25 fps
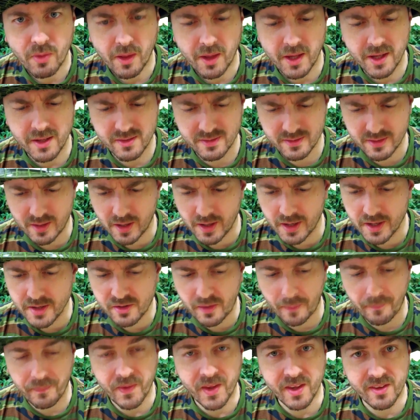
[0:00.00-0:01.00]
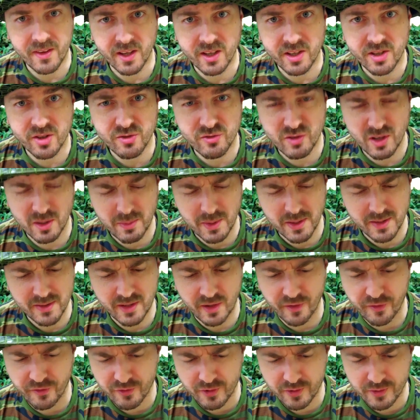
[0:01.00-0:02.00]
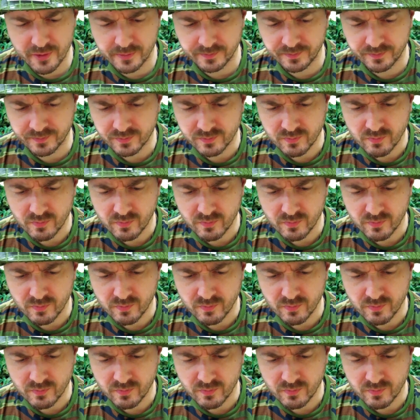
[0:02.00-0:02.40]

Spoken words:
It's nice. It's extremely different